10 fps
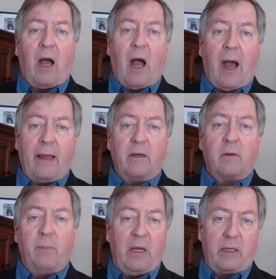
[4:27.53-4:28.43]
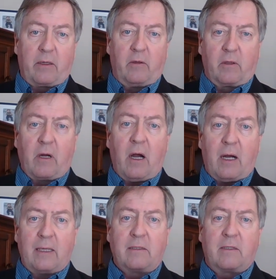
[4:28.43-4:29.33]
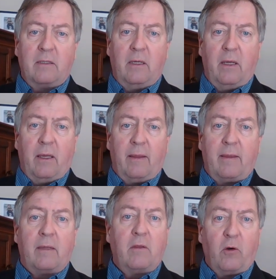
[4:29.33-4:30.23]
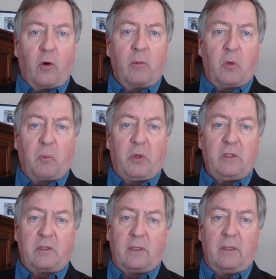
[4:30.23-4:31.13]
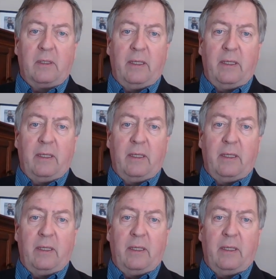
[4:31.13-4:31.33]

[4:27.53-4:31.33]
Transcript: higher medical costs than the normal person.